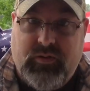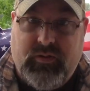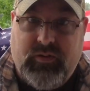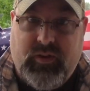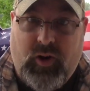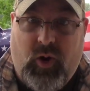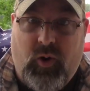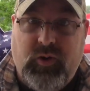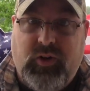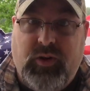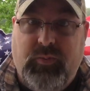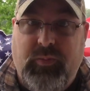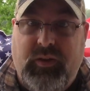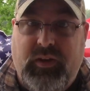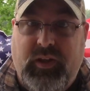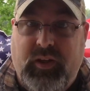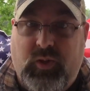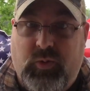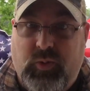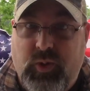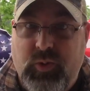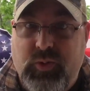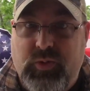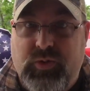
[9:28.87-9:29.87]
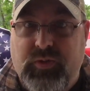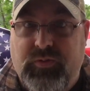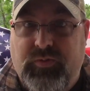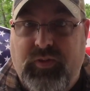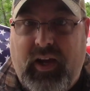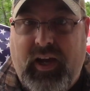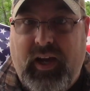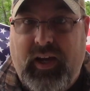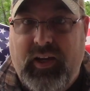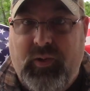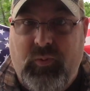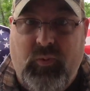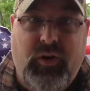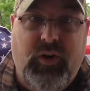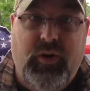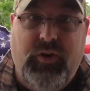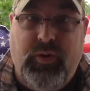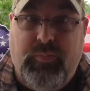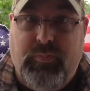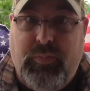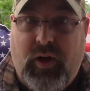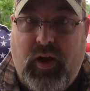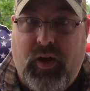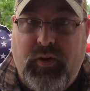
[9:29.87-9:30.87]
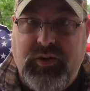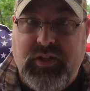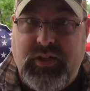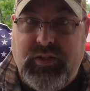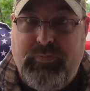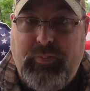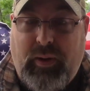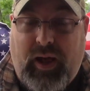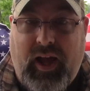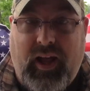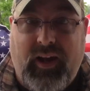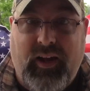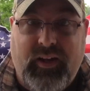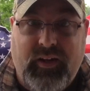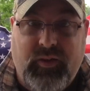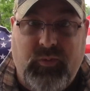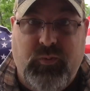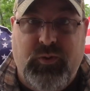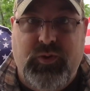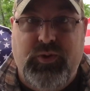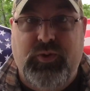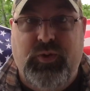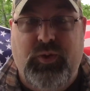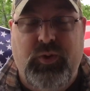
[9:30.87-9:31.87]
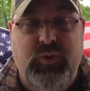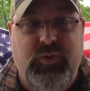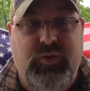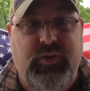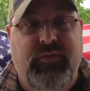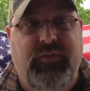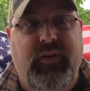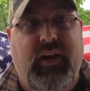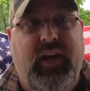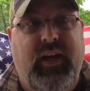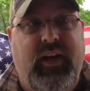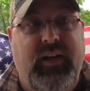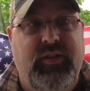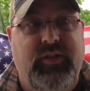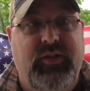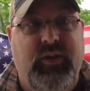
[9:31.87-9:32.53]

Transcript: ultimately crucified. He went under Pontius Pilate and was crucified.